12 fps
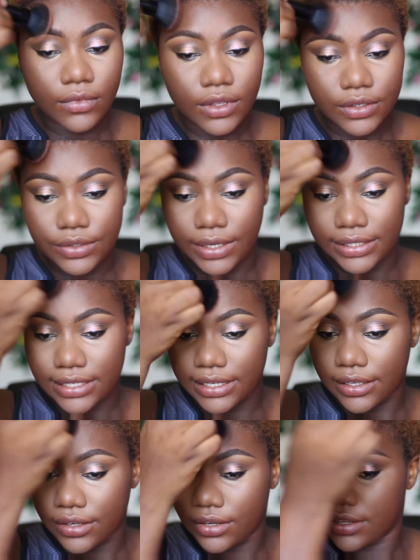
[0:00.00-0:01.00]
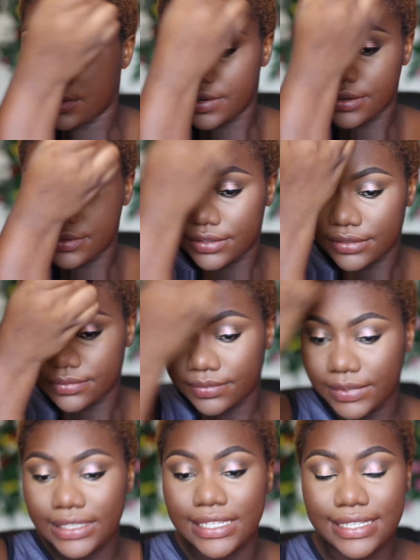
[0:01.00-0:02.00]
So I take it all around.
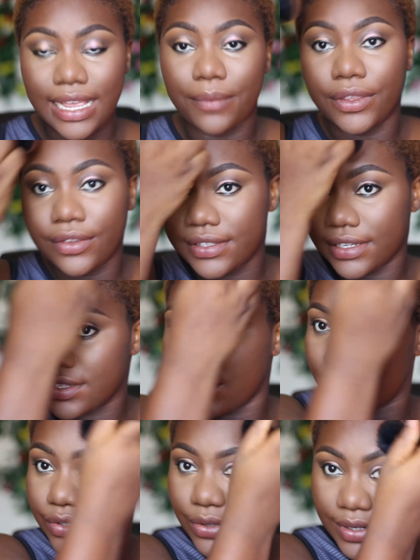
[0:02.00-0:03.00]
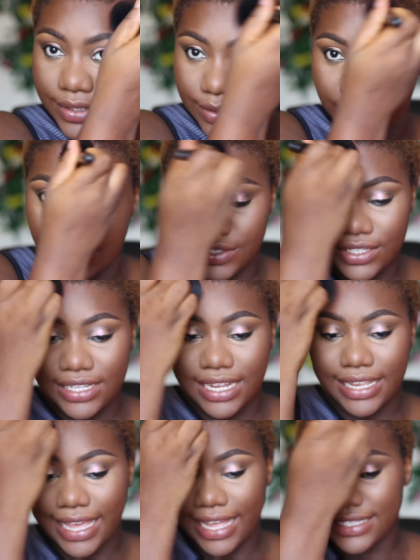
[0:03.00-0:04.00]
This can be used as contour as well. It's just
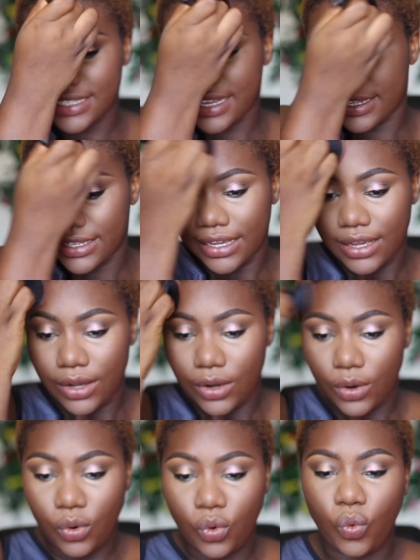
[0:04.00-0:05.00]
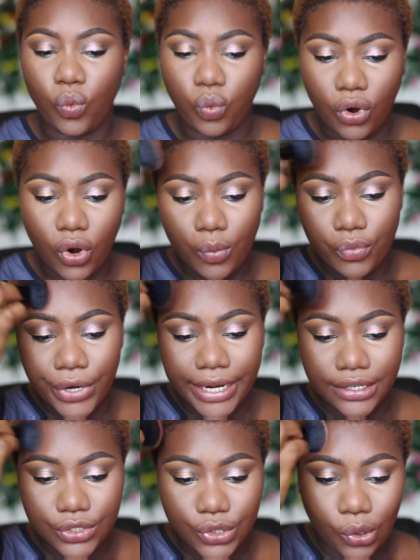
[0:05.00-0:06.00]
that it has that warm
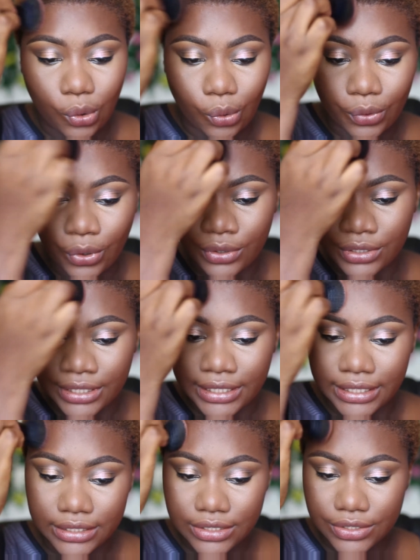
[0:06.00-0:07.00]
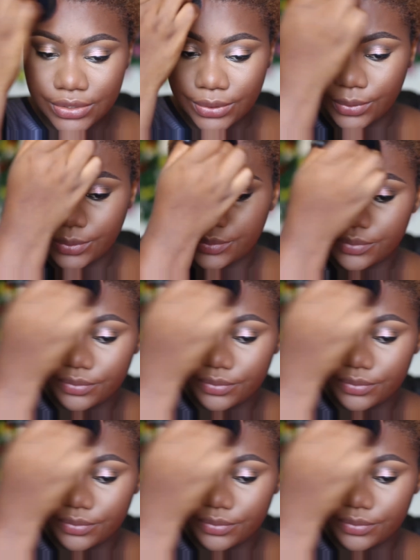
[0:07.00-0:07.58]
red tone under it. So